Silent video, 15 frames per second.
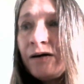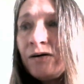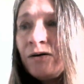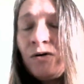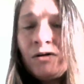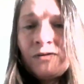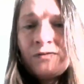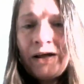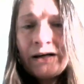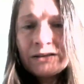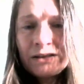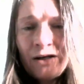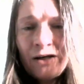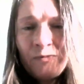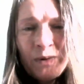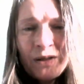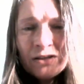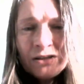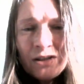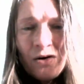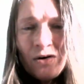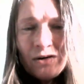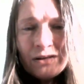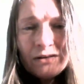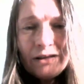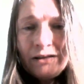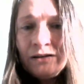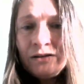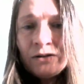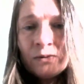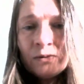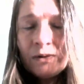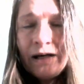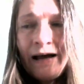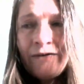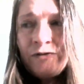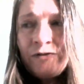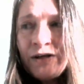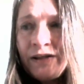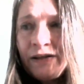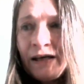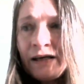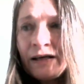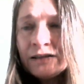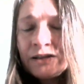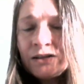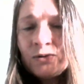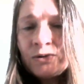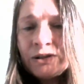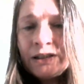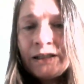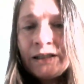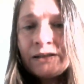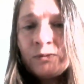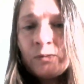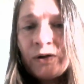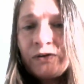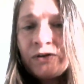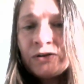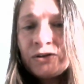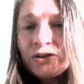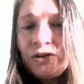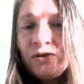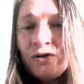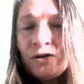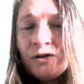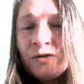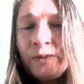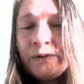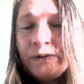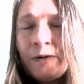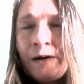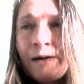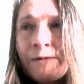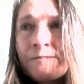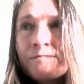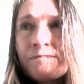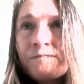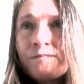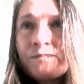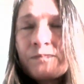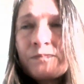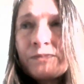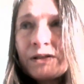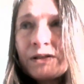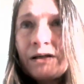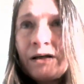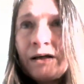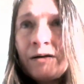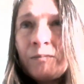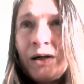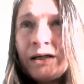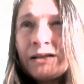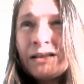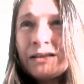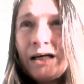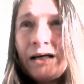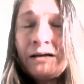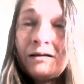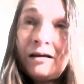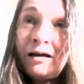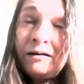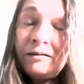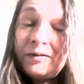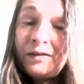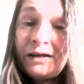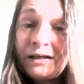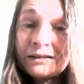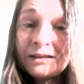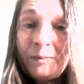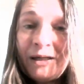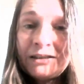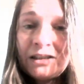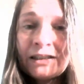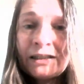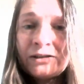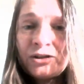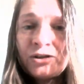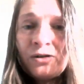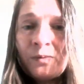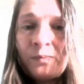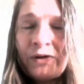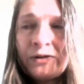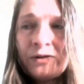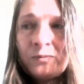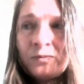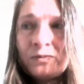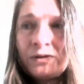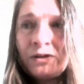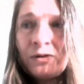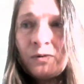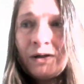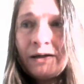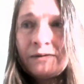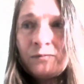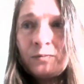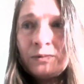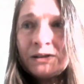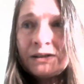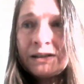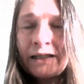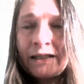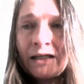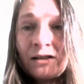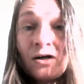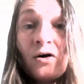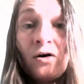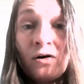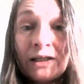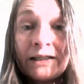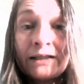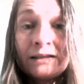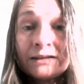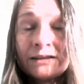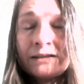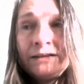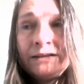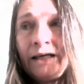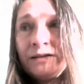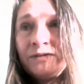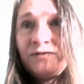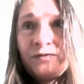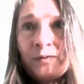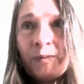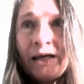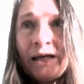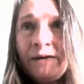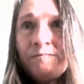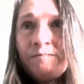all of that stuff, because, you know, everything associated with your job, and I think especially a job that, you know, it was like a calling, as I said, for me.